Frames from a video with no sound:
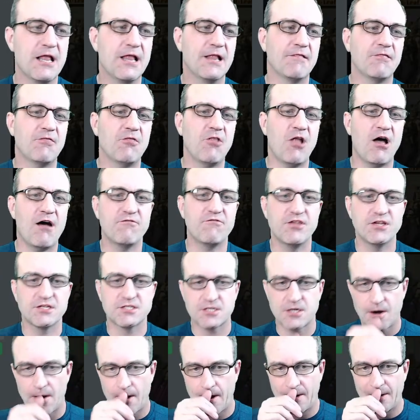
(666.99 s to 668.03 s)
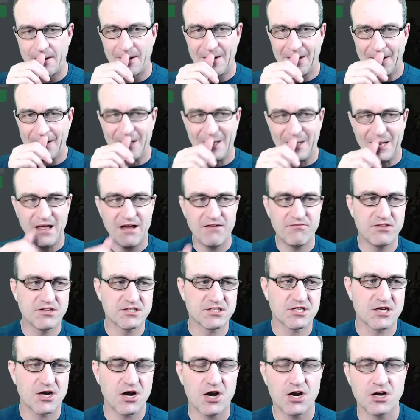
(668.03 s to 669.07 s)
Love this card. Love this
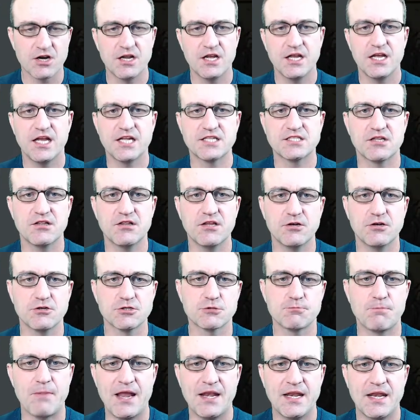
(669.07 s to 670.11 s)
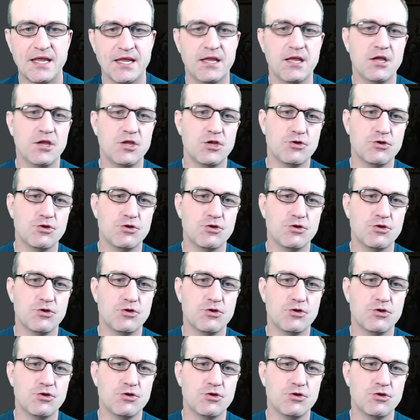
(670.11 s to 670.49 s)
card. It's a little spendy.